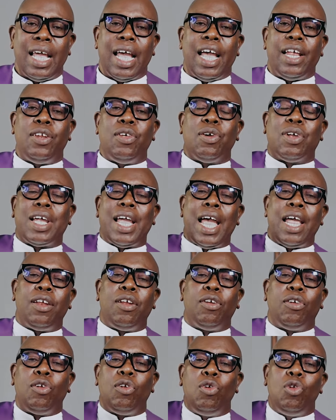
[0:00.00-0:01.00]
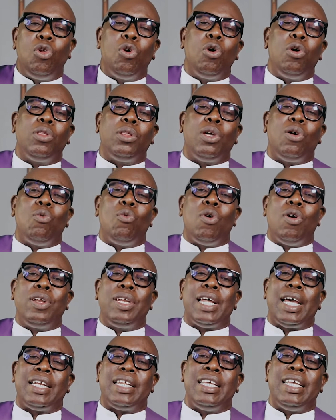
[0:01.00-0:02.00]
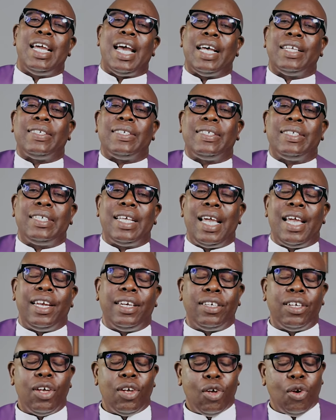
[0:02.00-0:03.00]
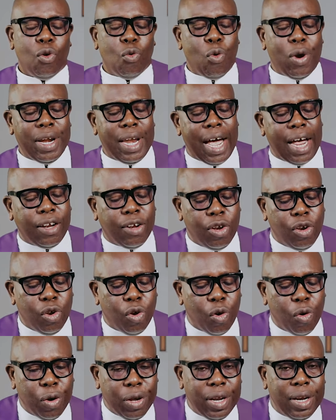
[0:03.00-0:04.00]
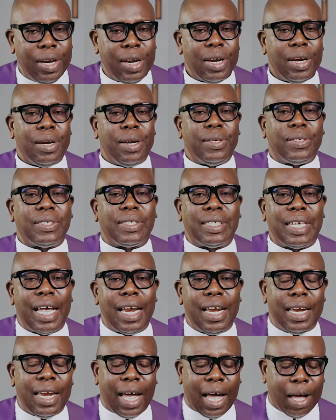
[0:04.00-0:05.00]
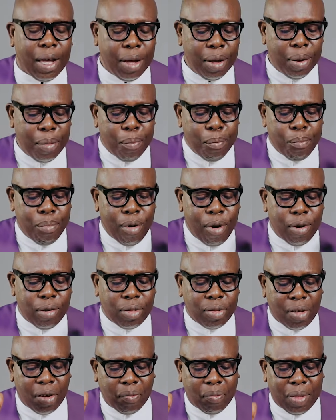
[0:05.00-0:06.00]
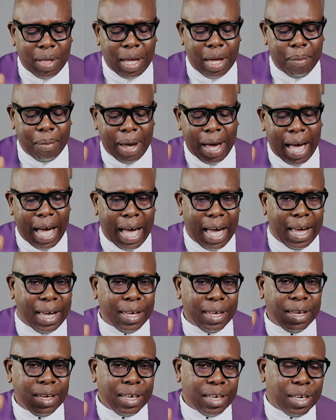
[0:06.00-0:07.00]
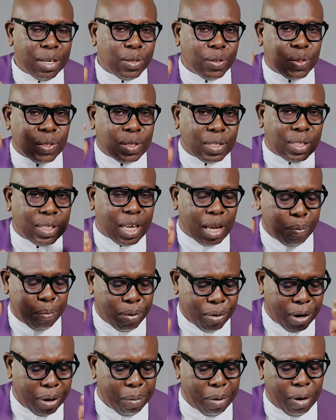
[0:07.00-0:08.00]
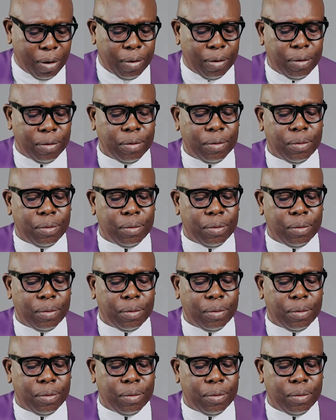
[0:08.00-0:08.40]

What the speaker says: And you cannot know the one that he has sent without knowing the sender. Both of them are inseparable.